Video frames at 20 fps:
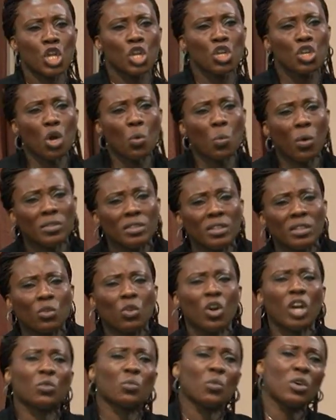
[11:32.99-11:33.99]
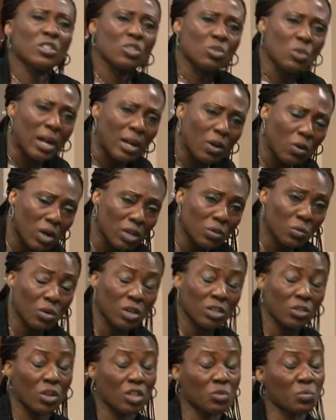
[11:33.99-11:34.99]
You know what God wants to,
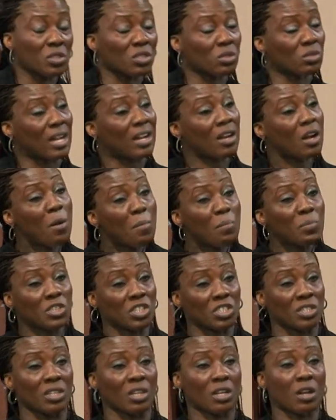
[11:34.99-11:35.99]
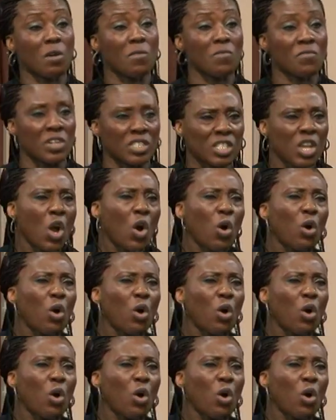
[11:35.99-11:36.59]
what God wants to accomplish in the conference.